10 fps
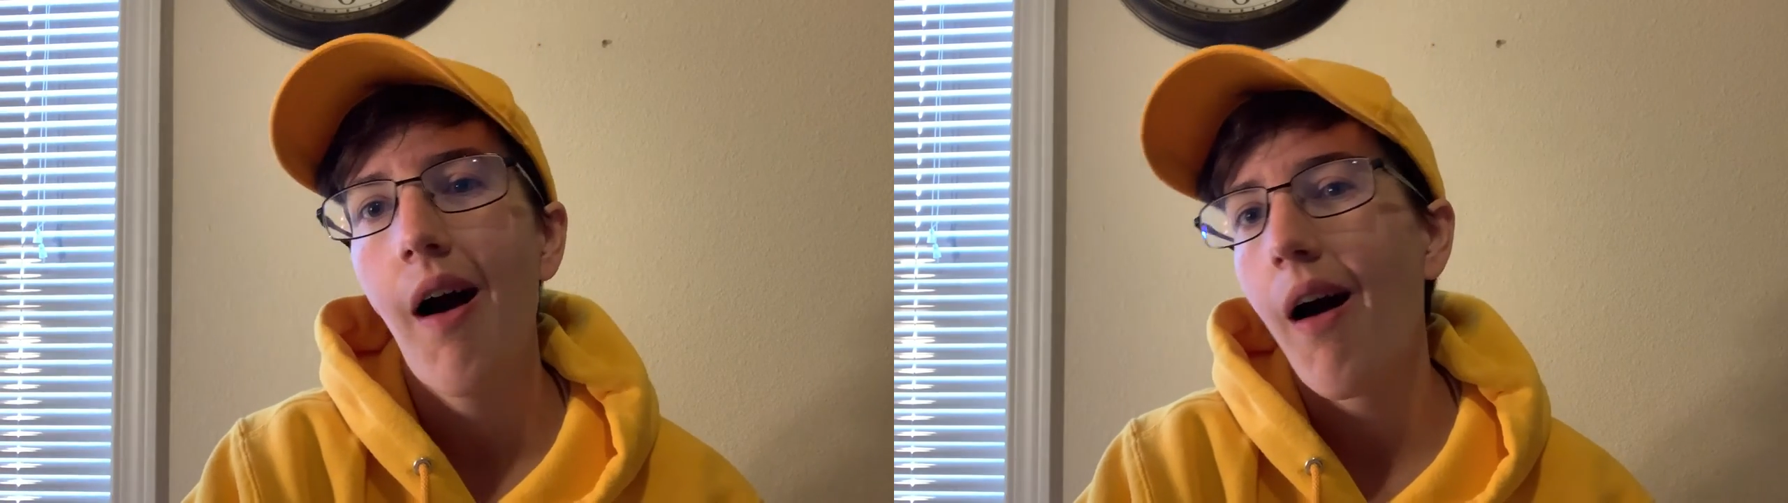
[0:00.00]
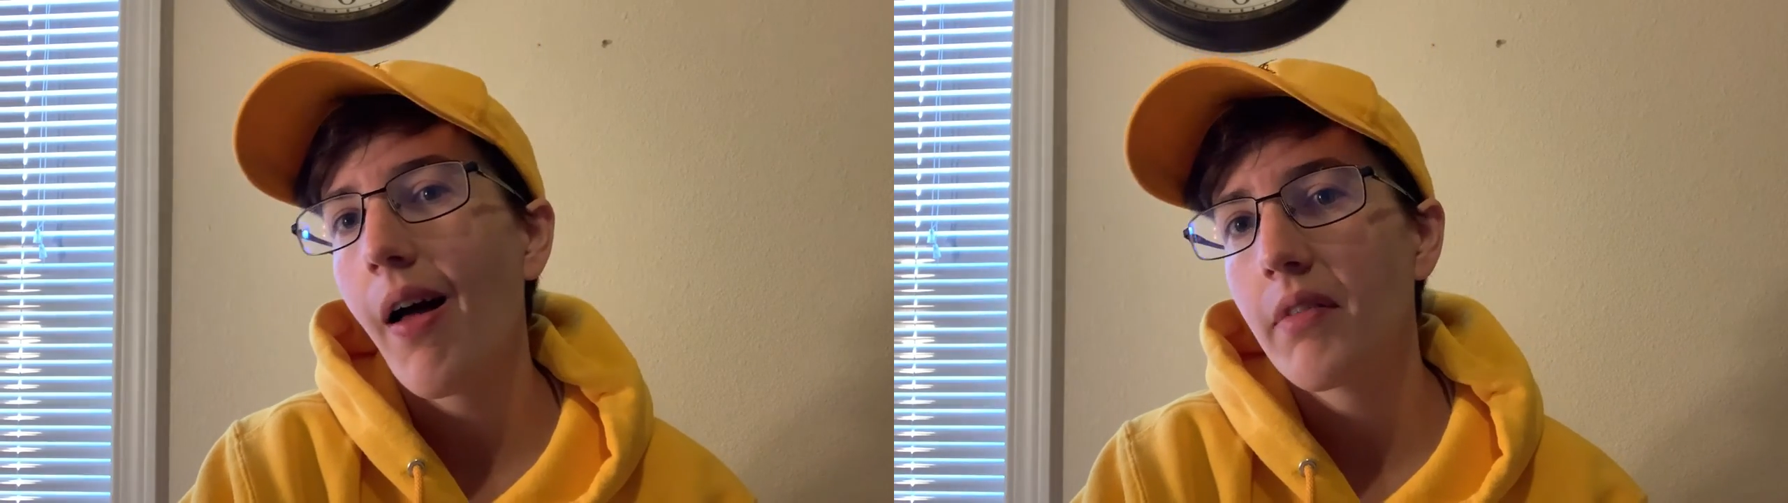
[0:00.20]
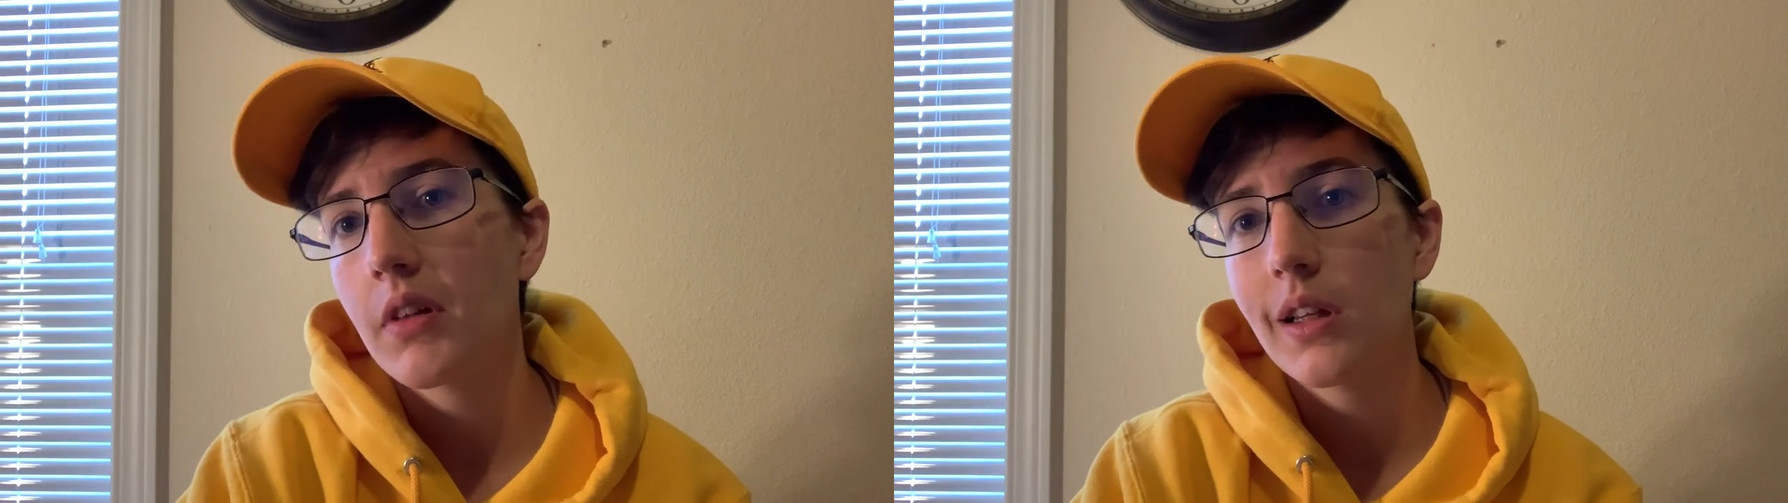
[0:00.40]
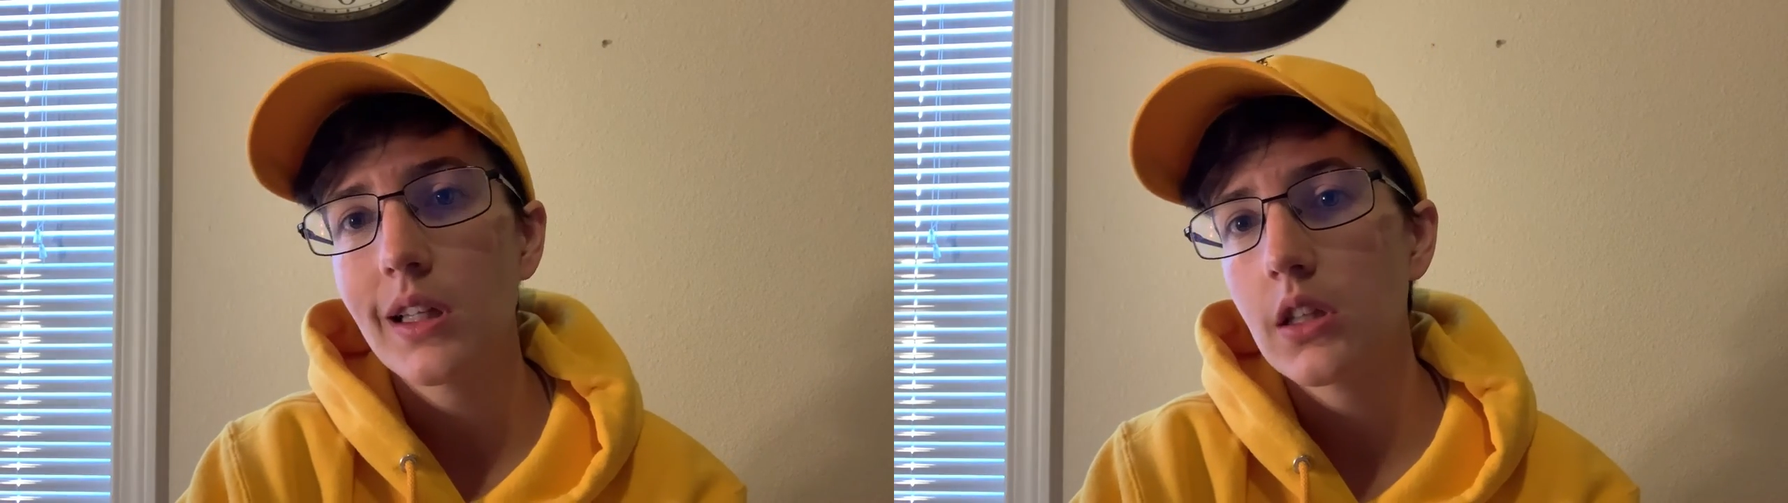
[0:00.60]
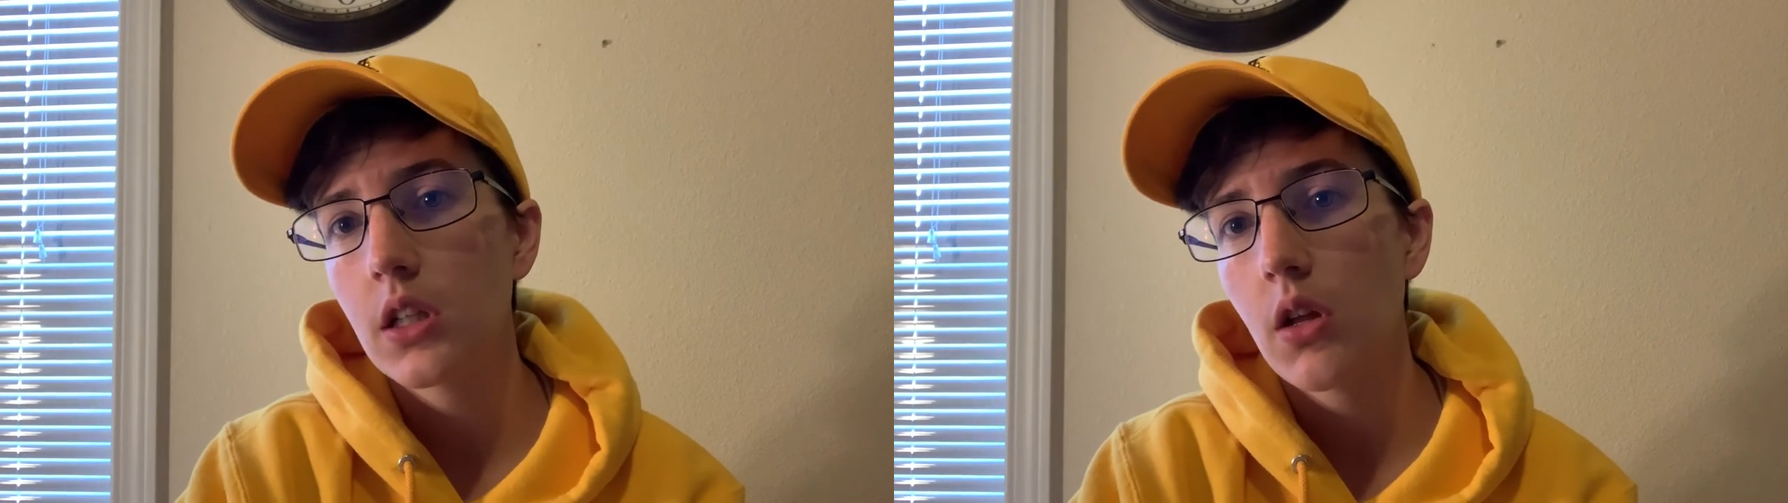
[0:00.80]
I'll have the
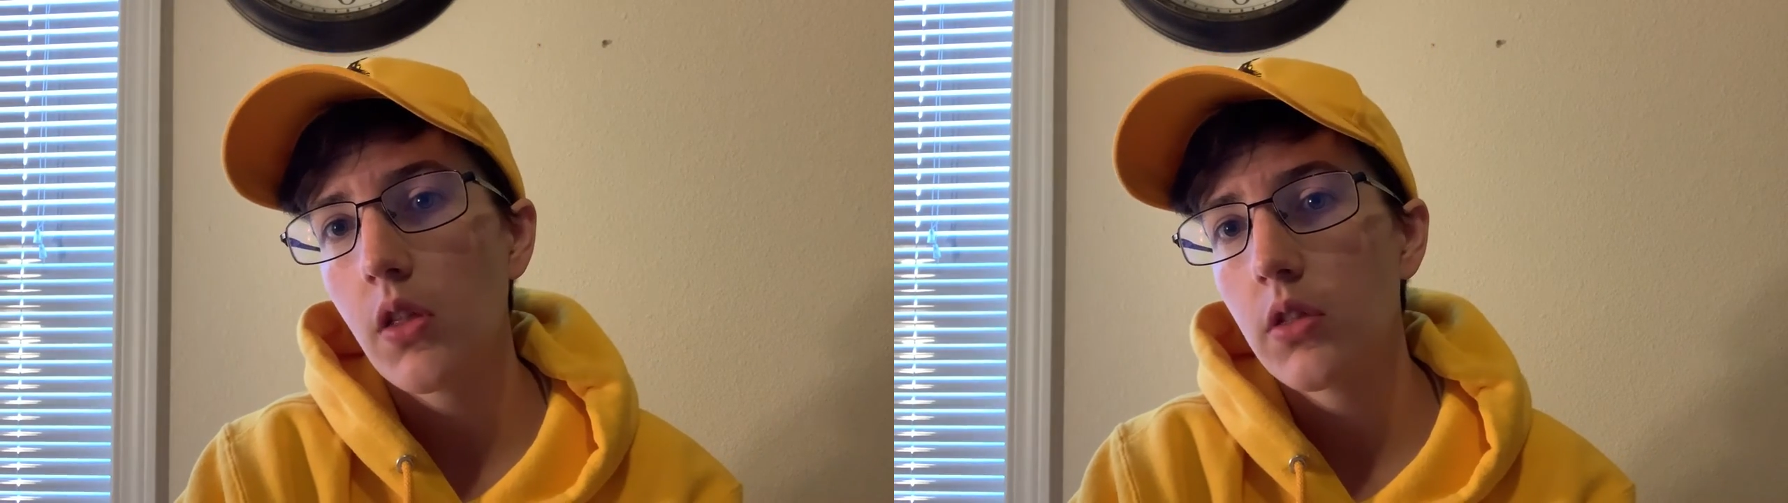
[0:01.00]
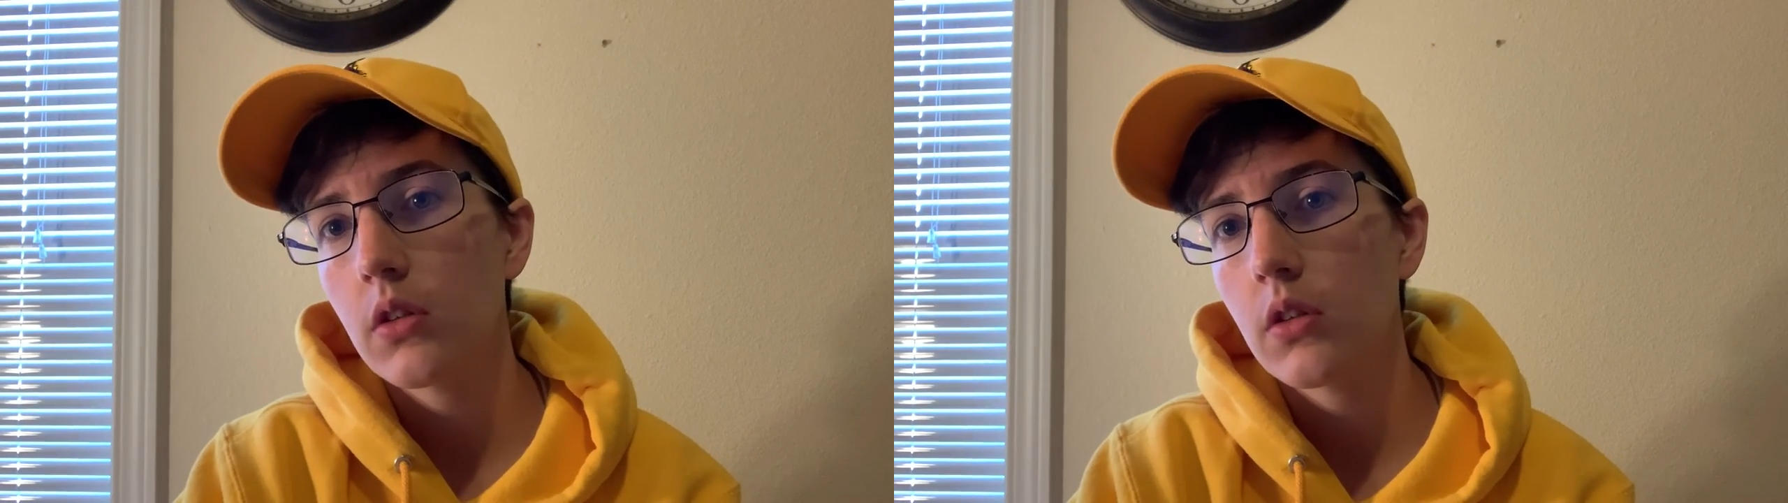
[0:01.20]
link to the